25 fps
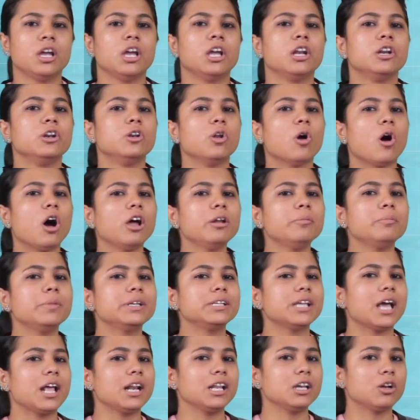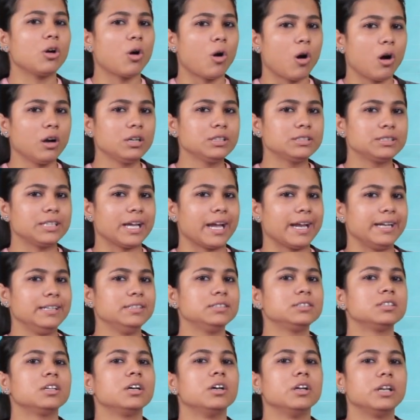Non-metallic
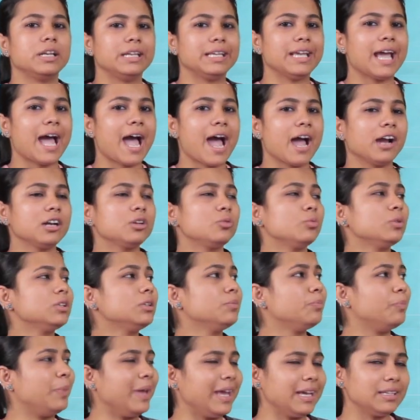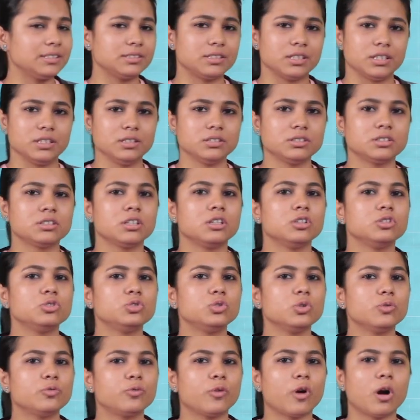oxides react with bases
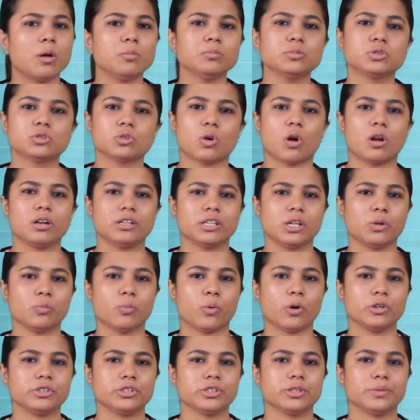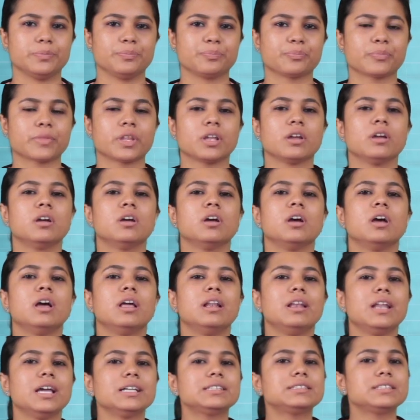to form salt and water.
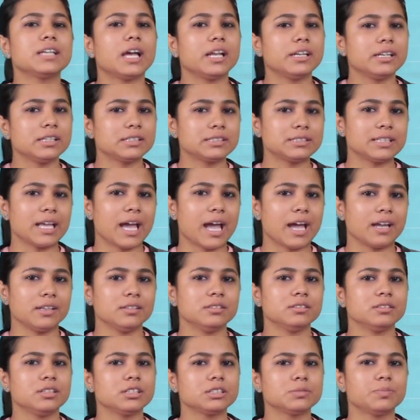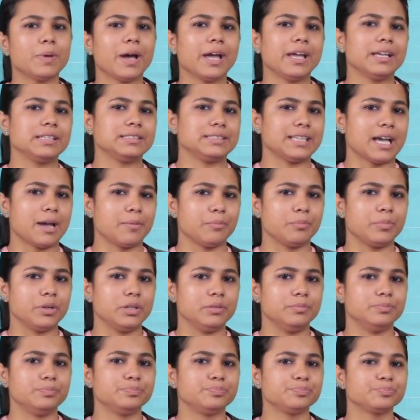Let's understand this by
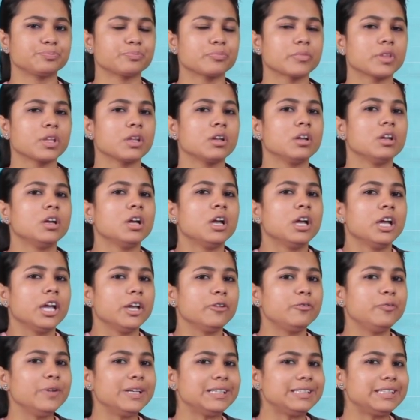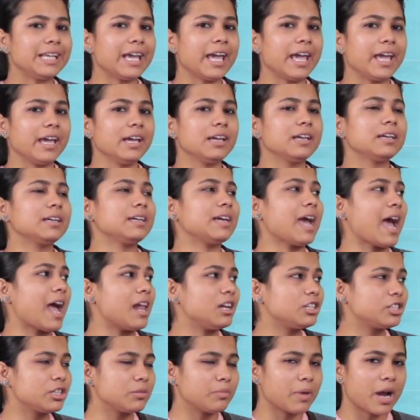example. If we take
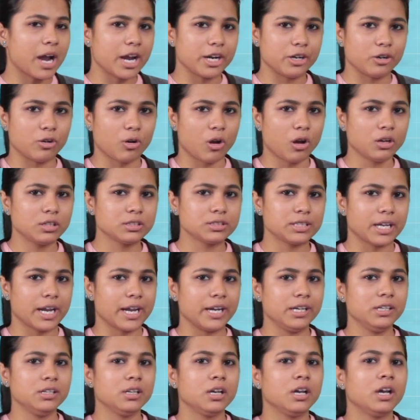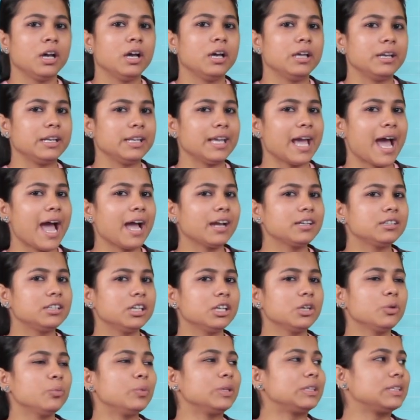calcium hydroxide
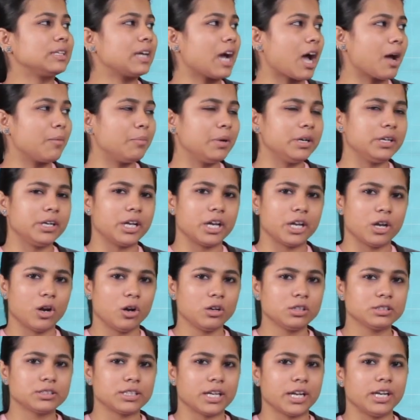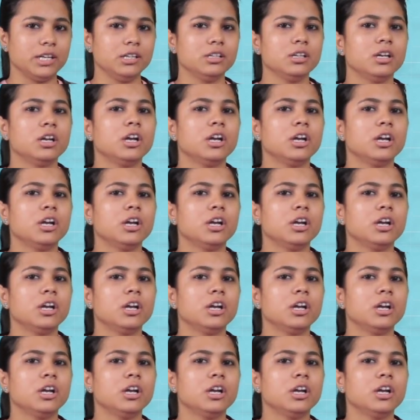reacting with carbon dioxide,